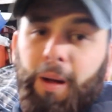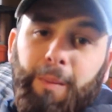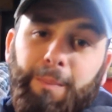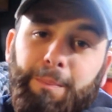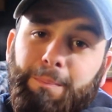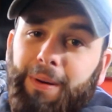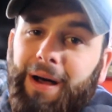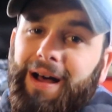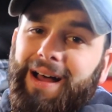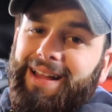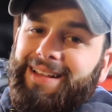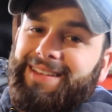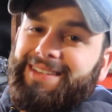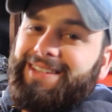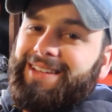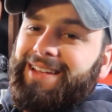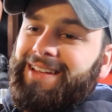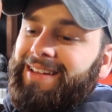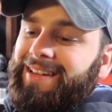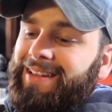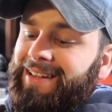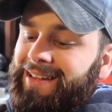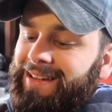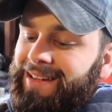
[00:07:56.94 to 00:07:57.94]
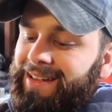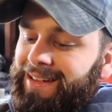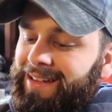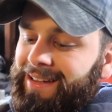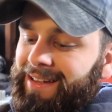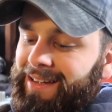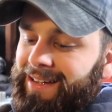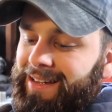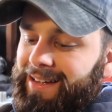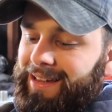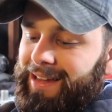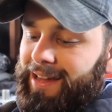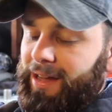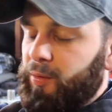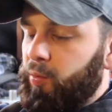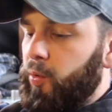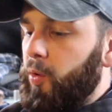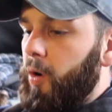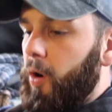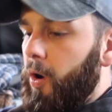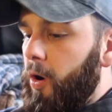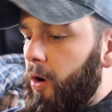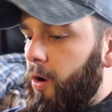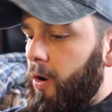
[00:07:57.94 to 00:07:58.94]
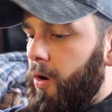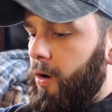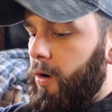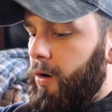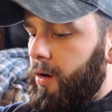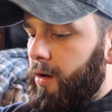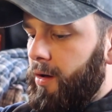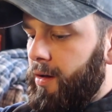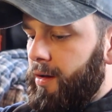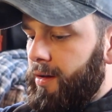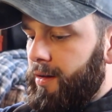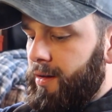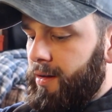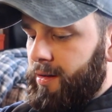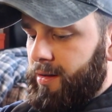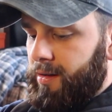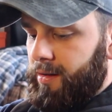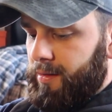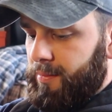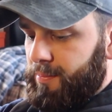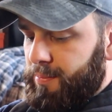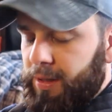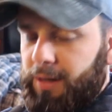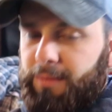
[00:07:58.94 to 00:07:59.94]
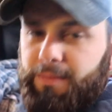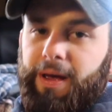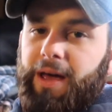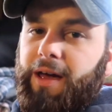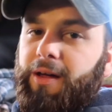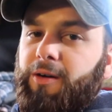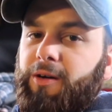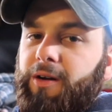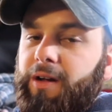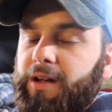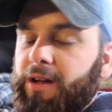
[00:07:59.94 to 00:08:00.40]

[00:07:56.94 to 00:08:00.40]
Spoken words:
But it will all be better